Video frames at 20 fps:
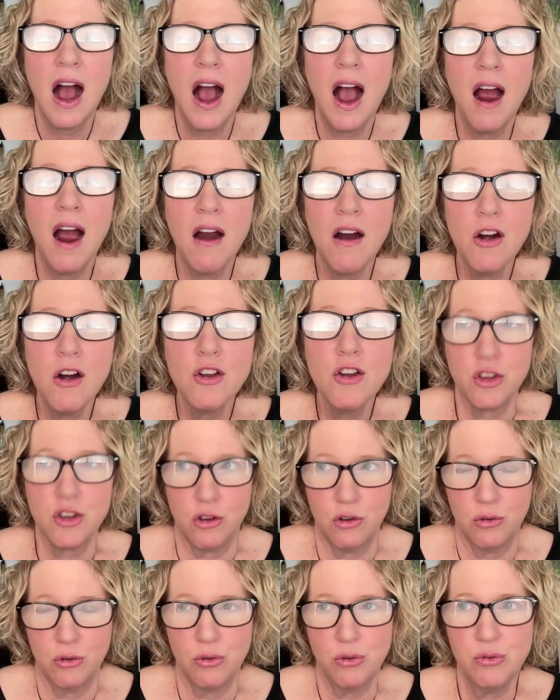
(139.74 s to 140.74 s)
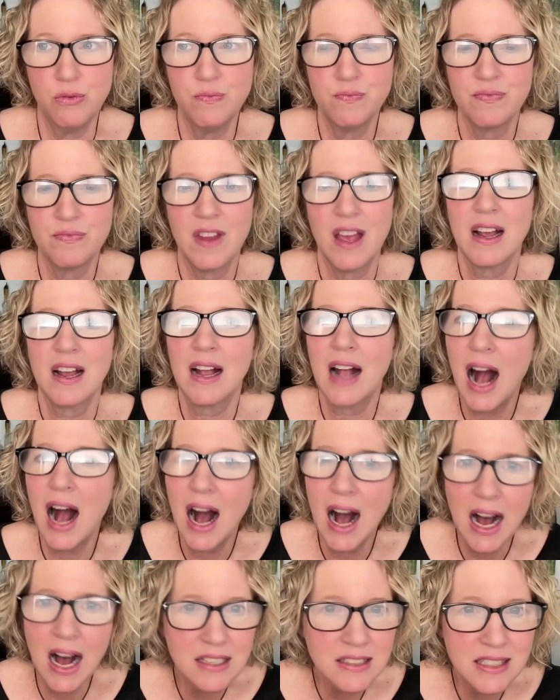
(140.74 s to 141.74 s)
Are you
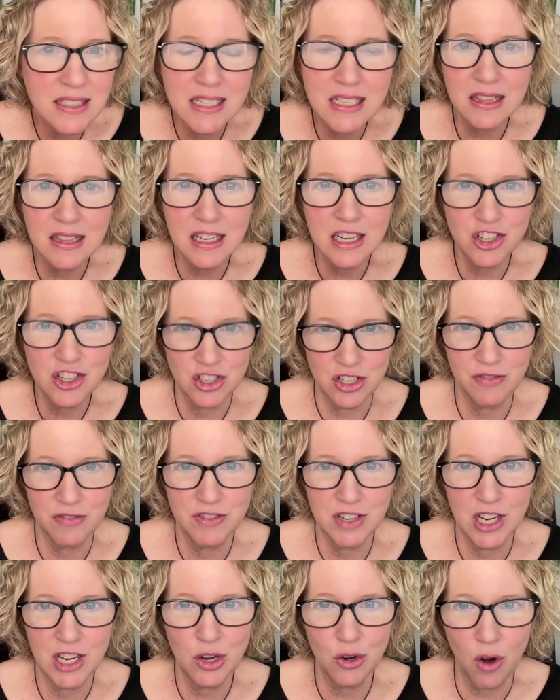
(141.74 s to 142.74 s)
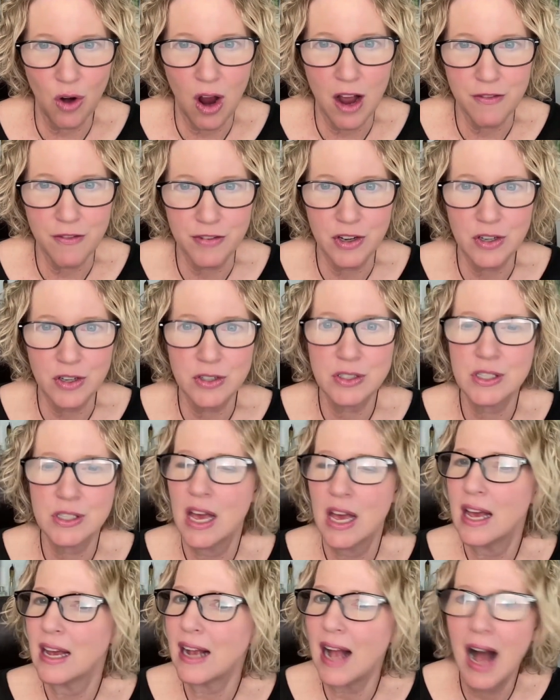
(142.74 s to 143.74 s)
constantly shifting your offers,
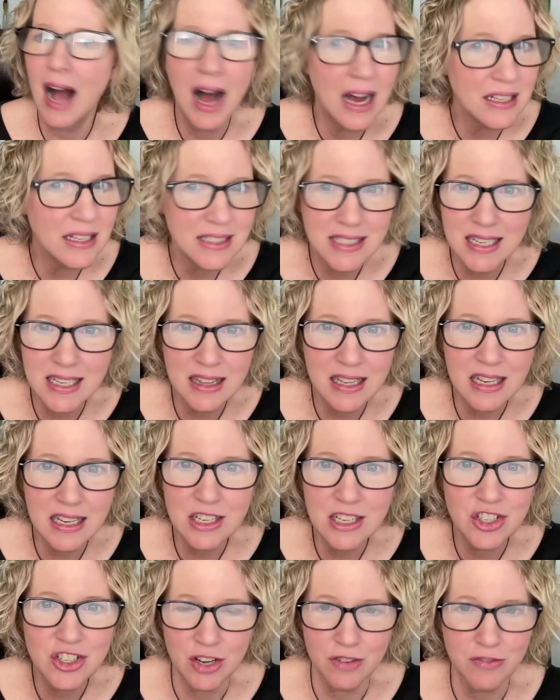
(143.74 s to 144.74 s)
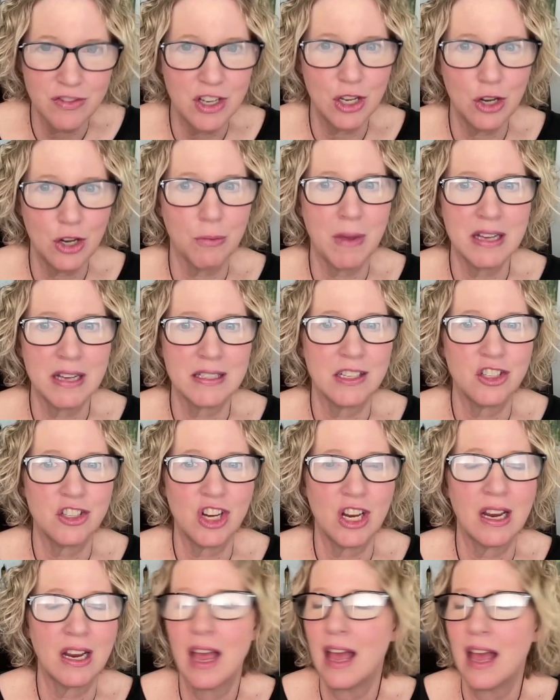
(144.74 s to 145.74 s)
constantly shifting your
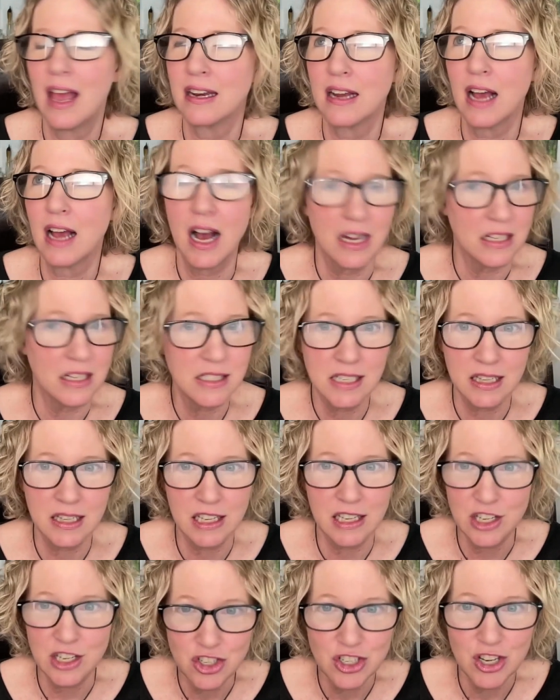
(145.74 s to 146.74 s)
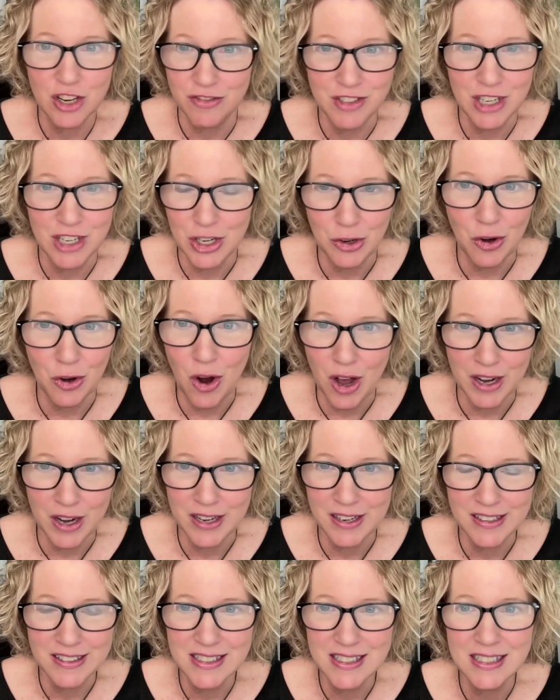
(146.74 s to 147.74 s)
messaging, and constantly shifting your
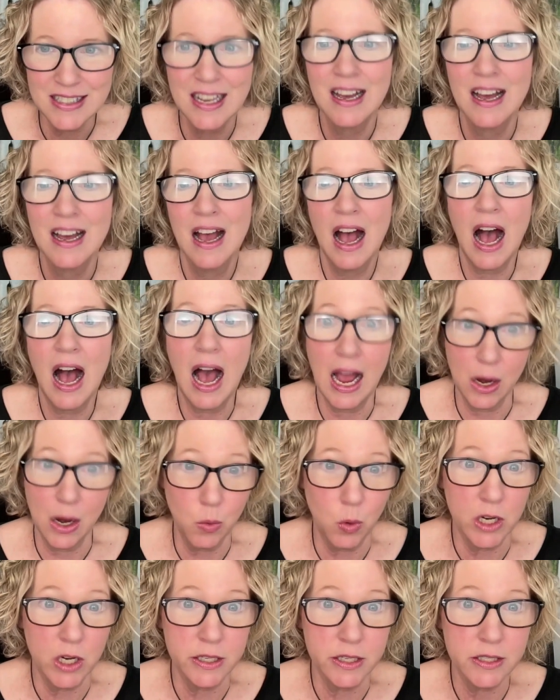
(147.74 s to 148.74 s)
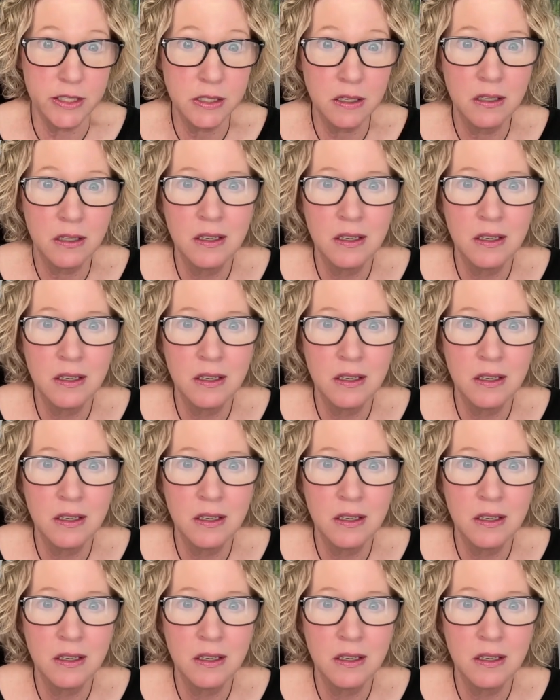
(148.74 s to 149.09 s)
audience? I was.